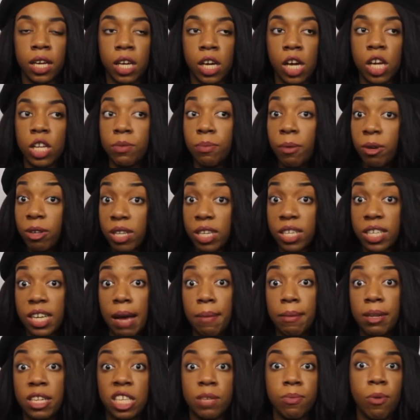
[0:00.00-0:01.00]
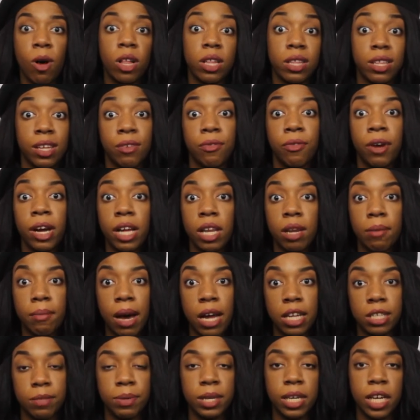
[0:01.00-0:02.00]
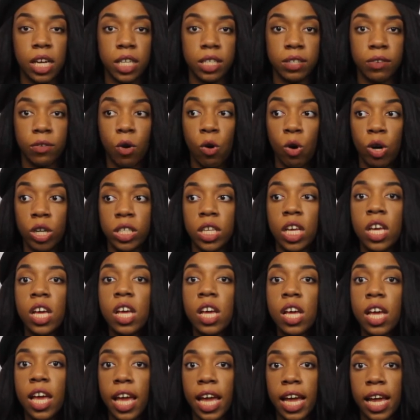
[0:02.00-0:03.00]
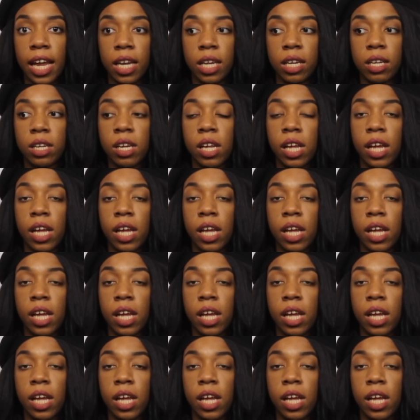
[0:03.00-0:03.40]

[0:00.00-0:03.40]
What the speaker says: most of the time it's smaller than a regular bodice because, of course, it